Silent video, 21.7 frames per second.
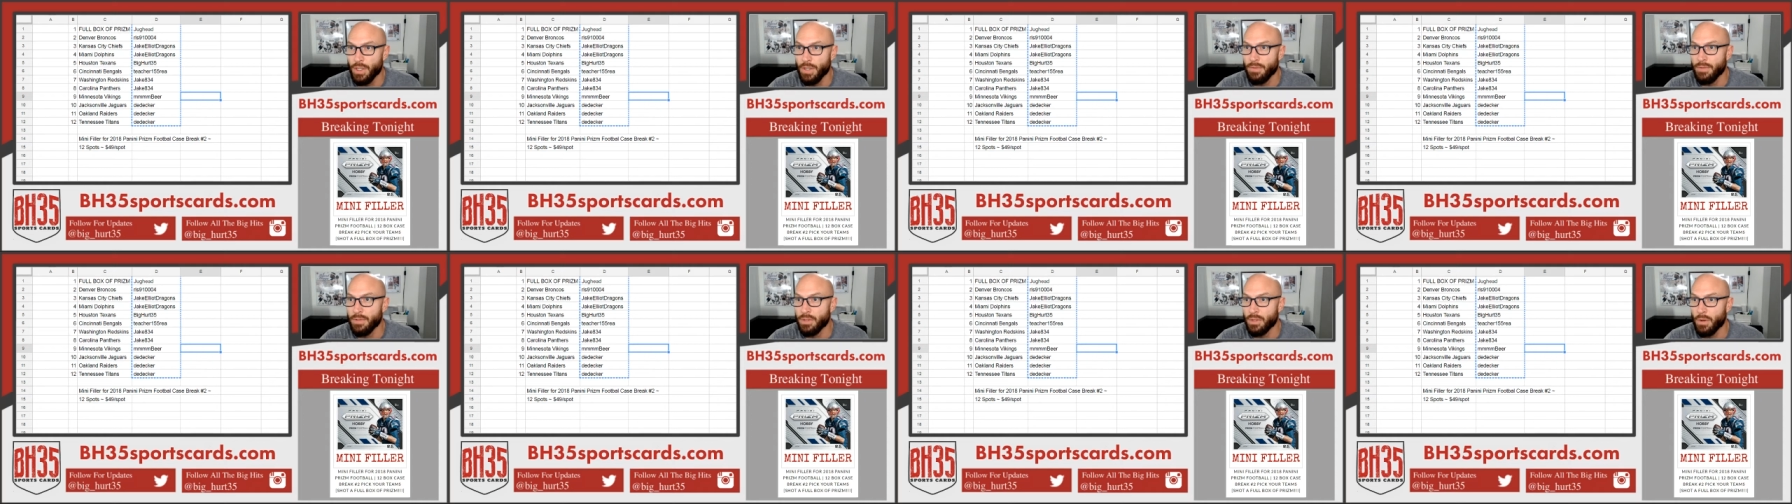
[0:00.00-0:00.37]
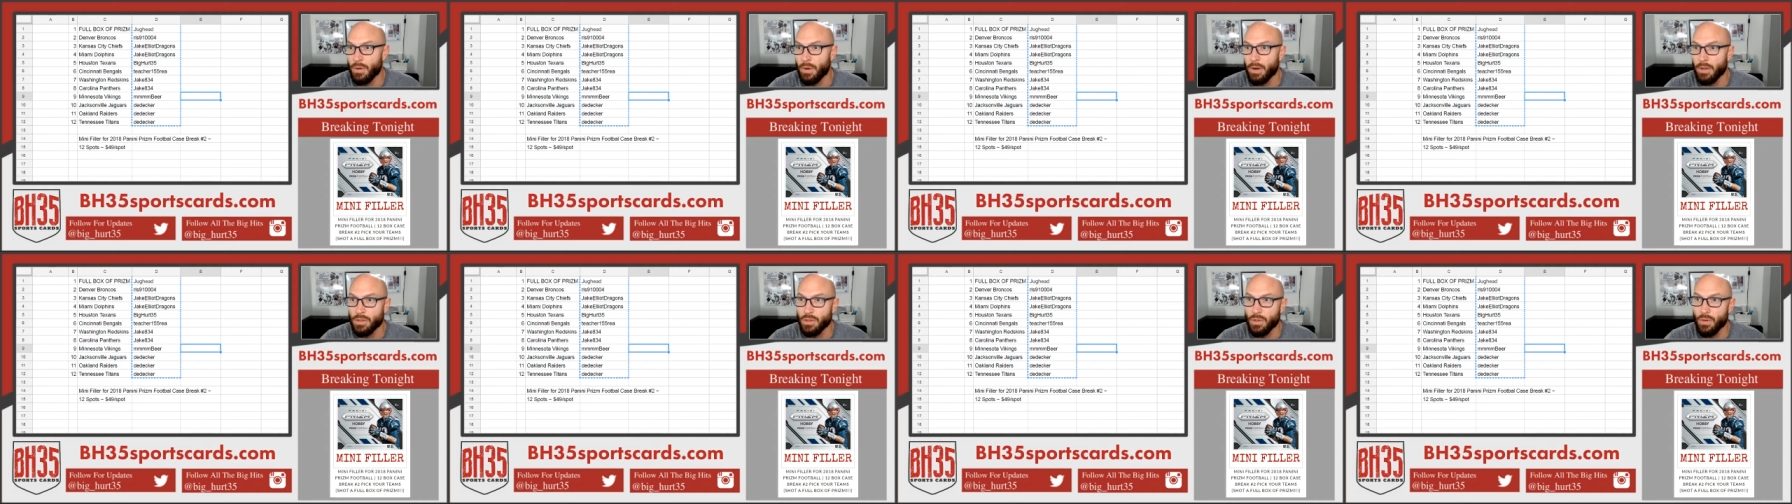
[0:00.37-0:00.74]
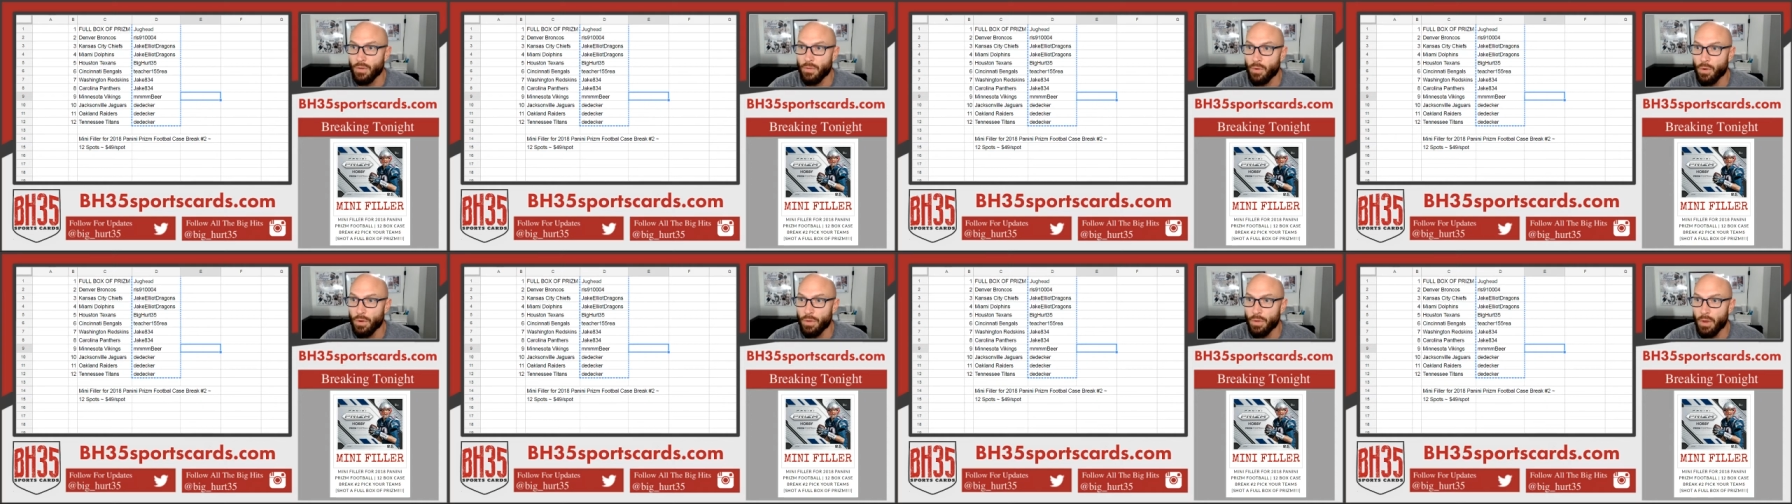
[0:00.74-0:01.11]
So on and so
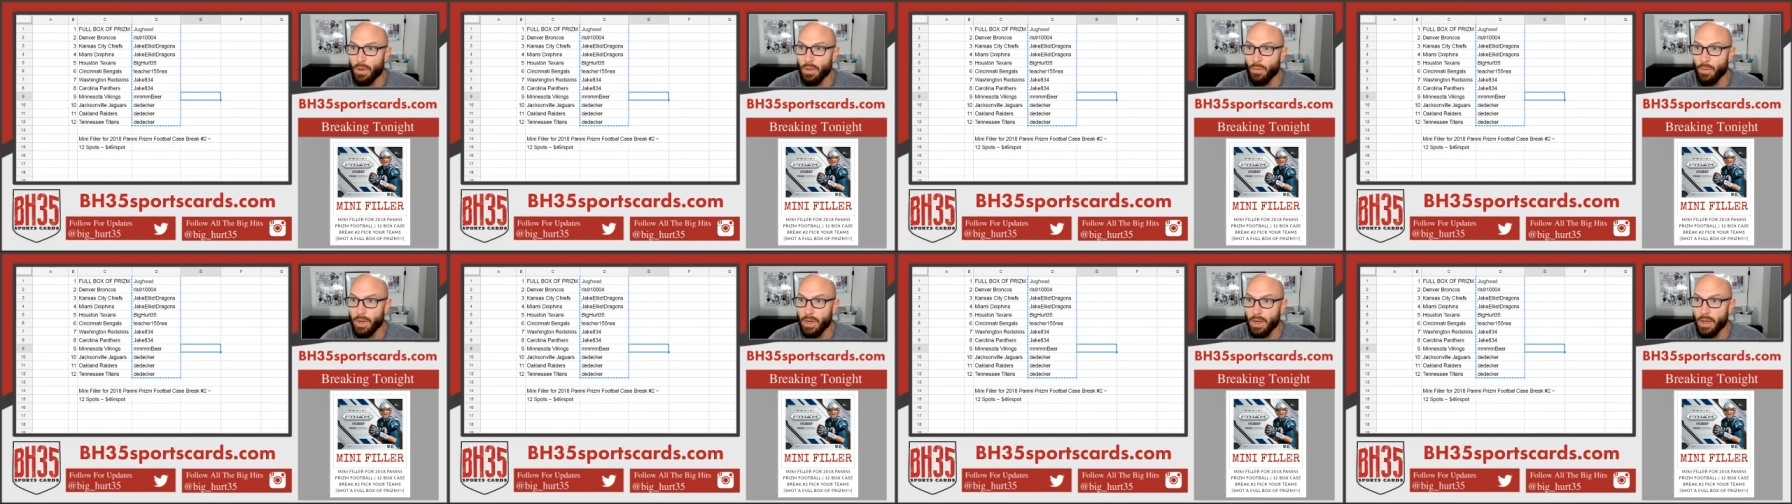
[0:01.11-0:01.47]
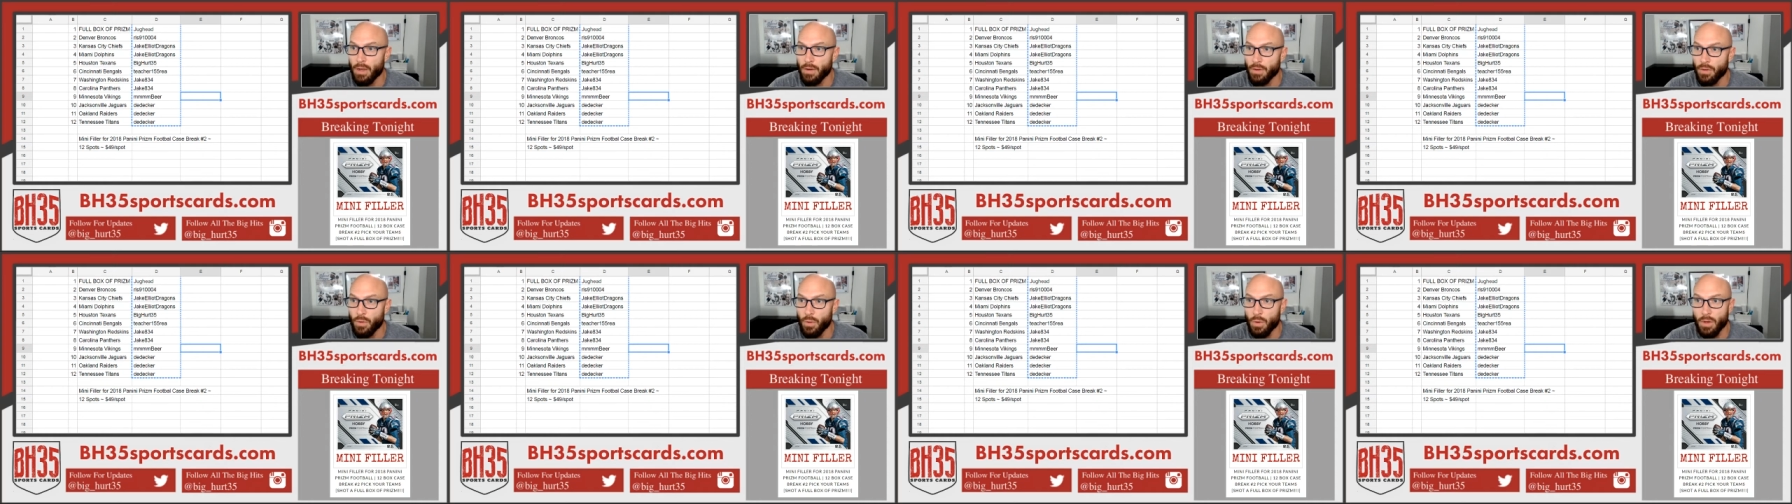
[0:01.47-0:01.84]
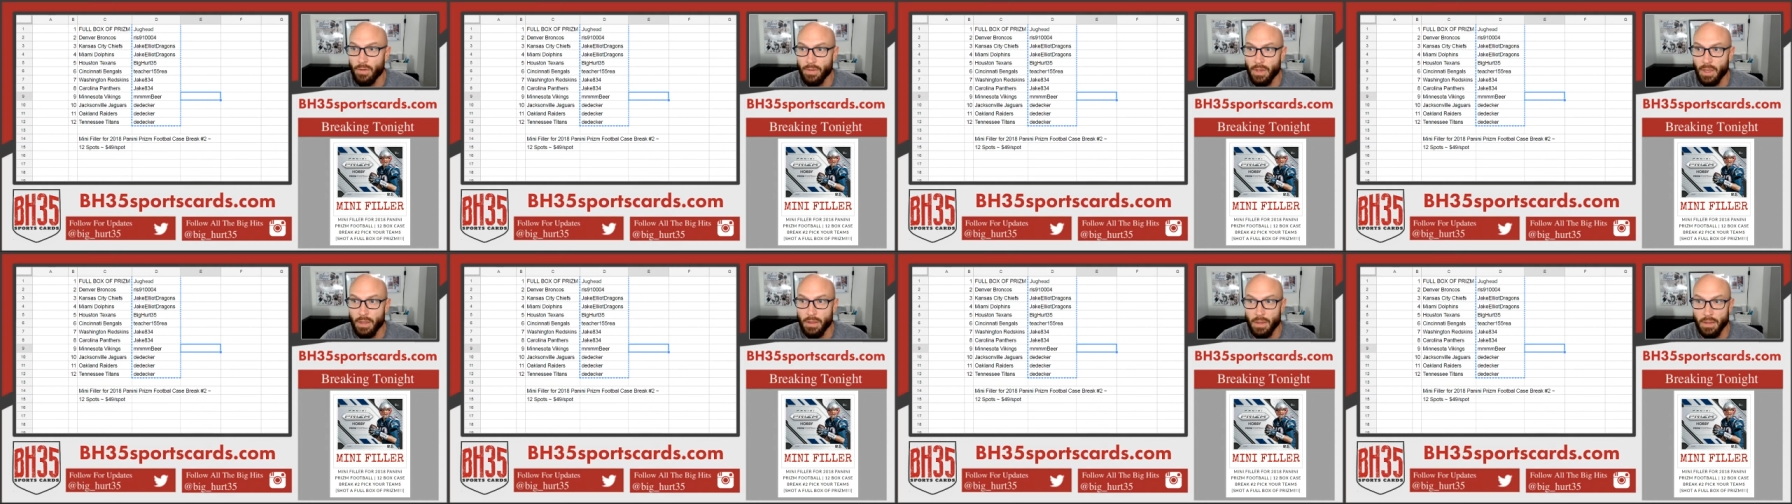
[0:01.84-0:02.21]
forth, all the way down to twelve,
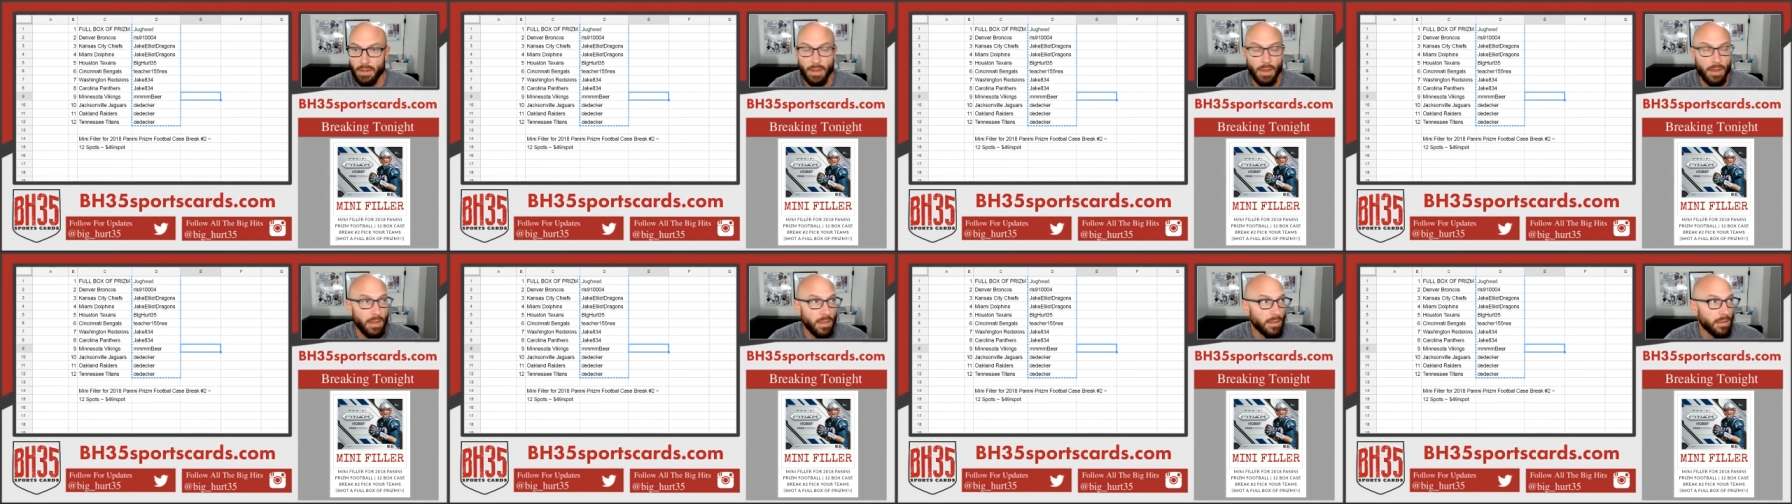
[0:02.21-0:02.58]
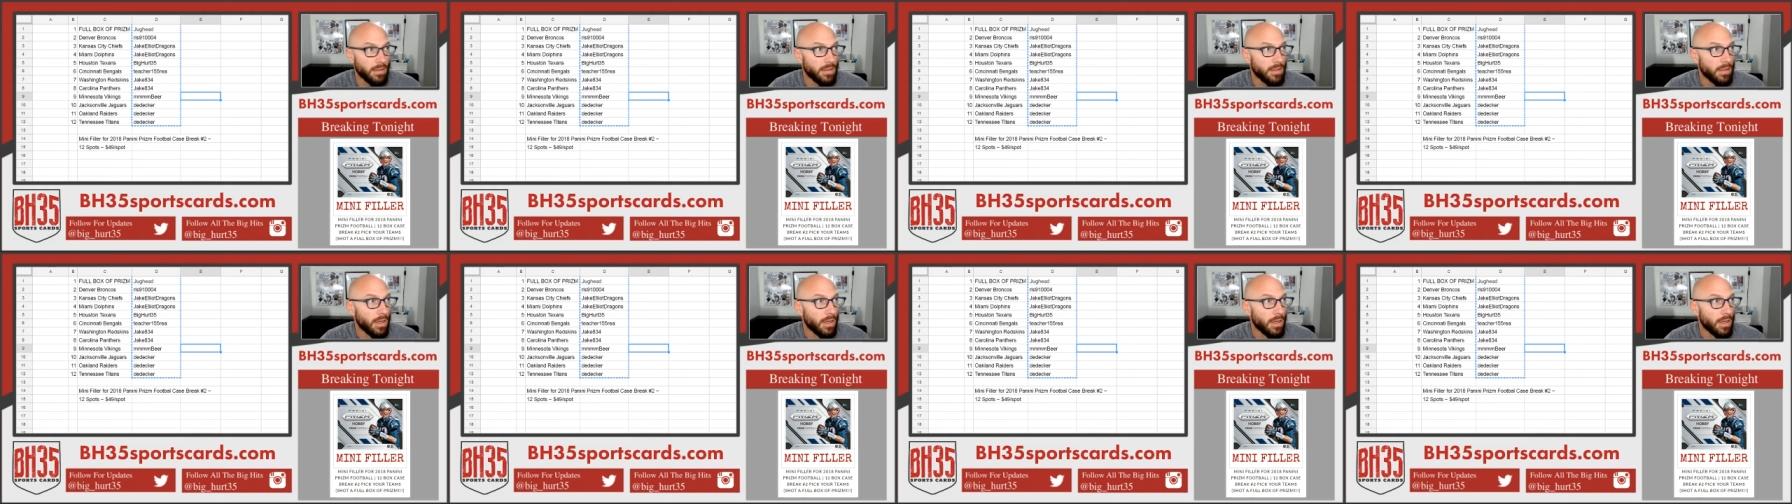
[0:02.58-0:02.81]
getting the Titans.